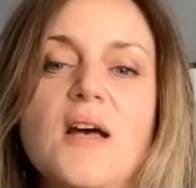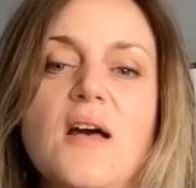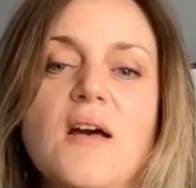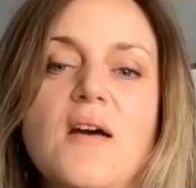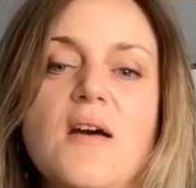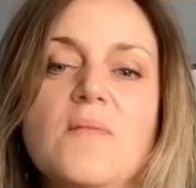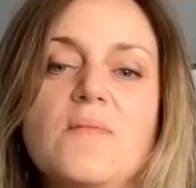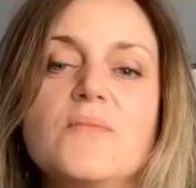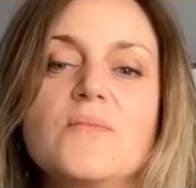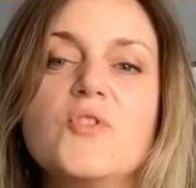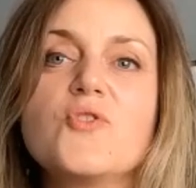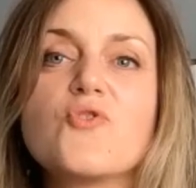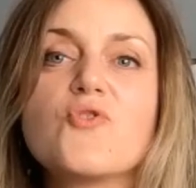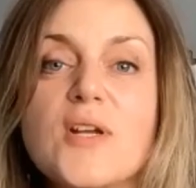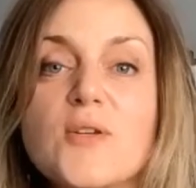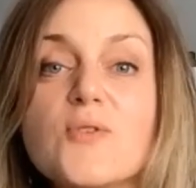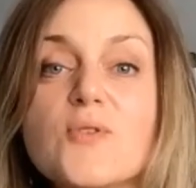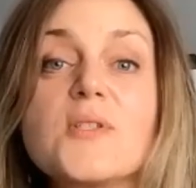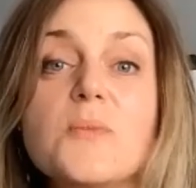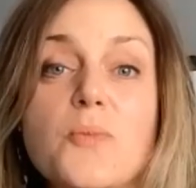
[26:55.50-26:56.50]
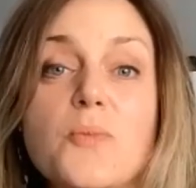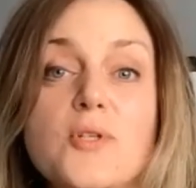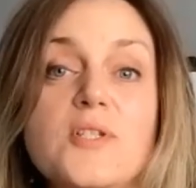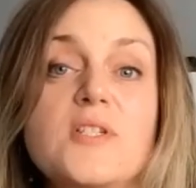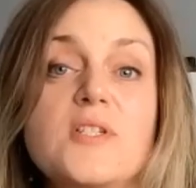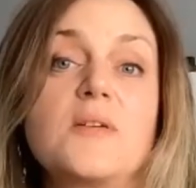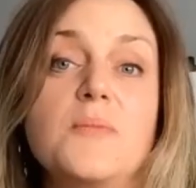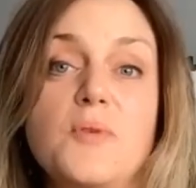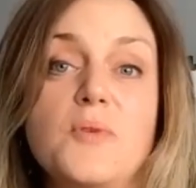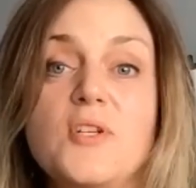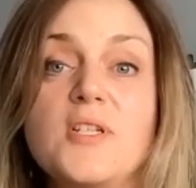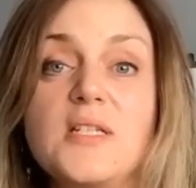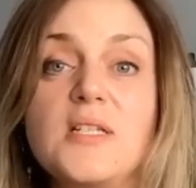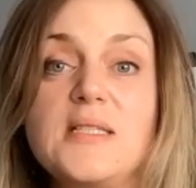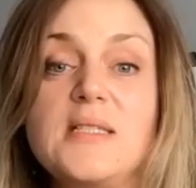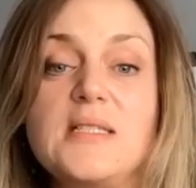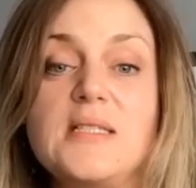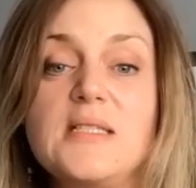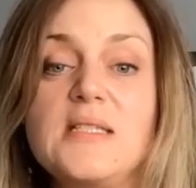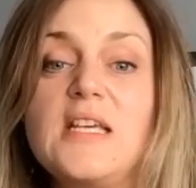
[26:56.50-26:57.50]
to try to support the
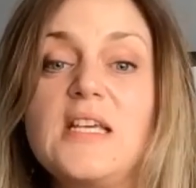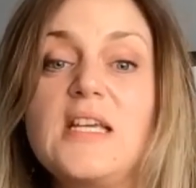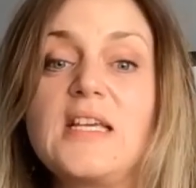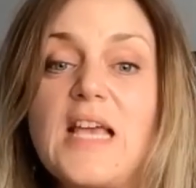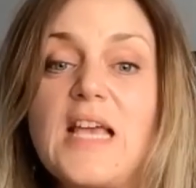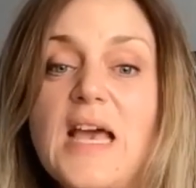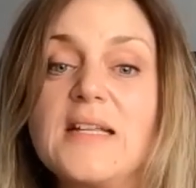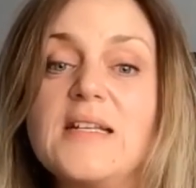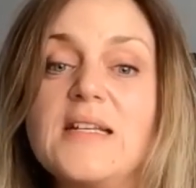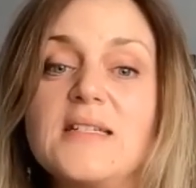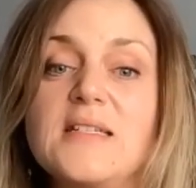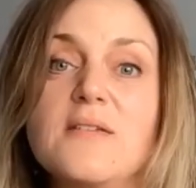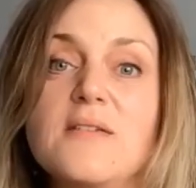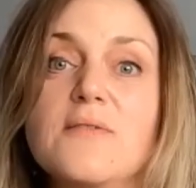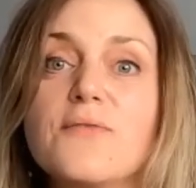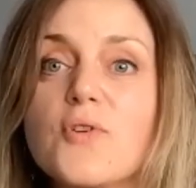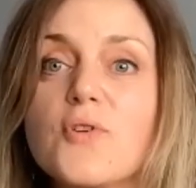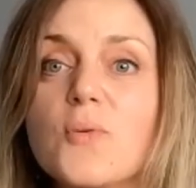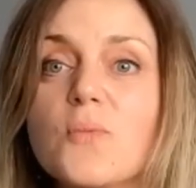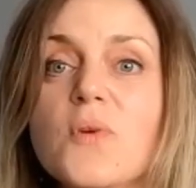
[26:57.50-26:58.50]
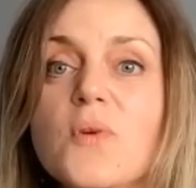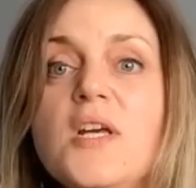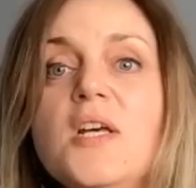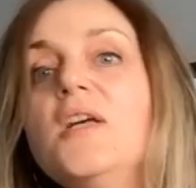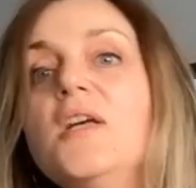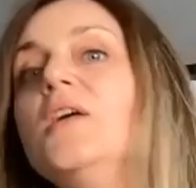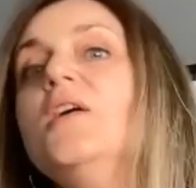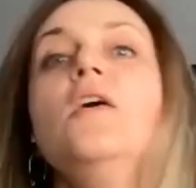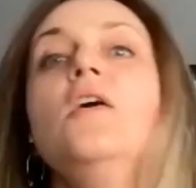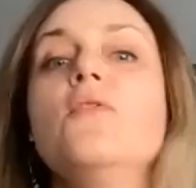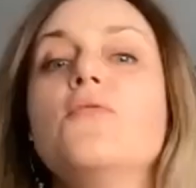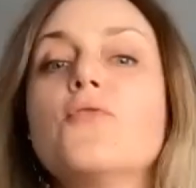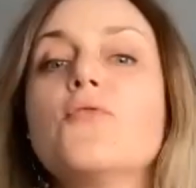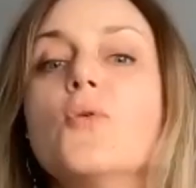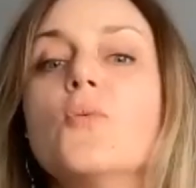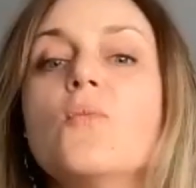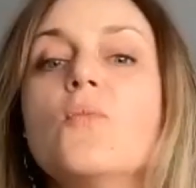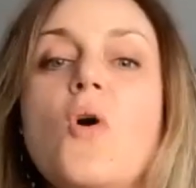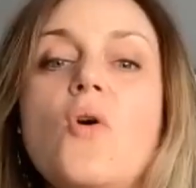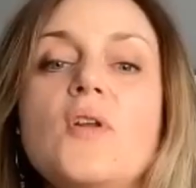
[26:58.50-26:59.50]
communities in Canada from
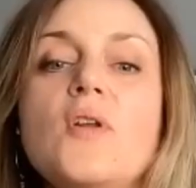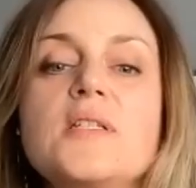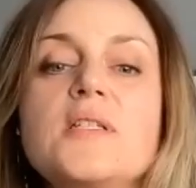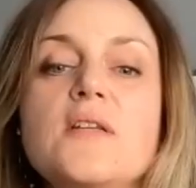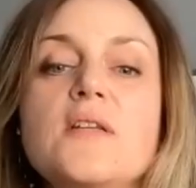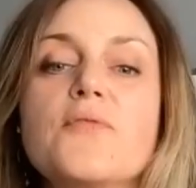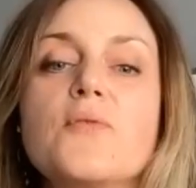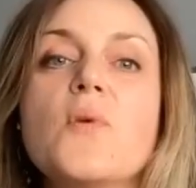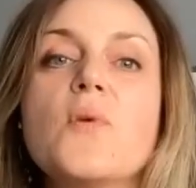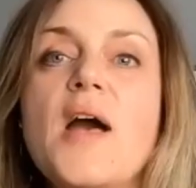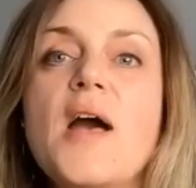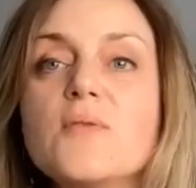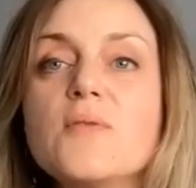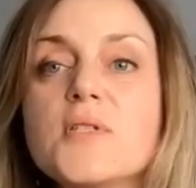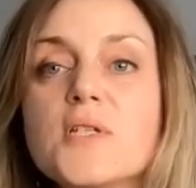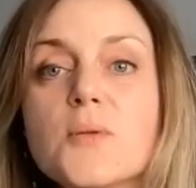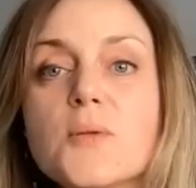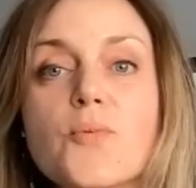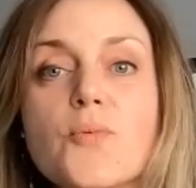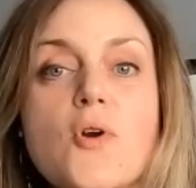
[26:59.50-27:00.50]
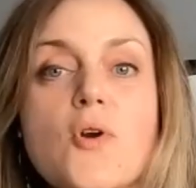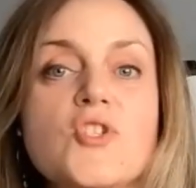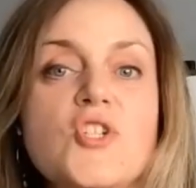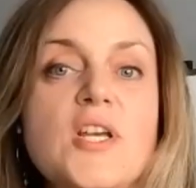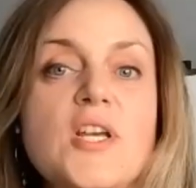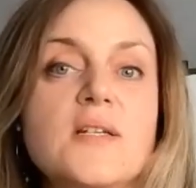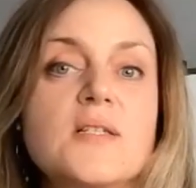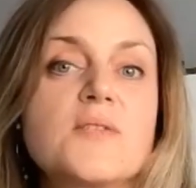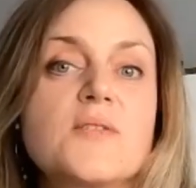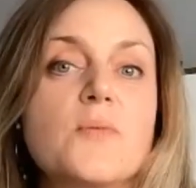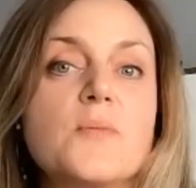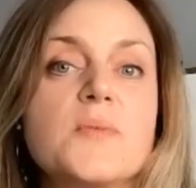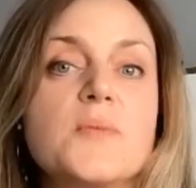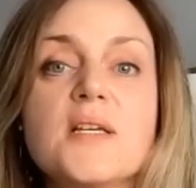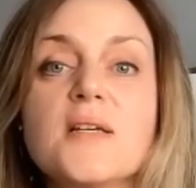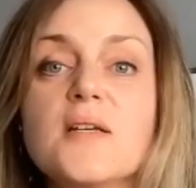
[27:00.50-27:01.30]
housing projects, from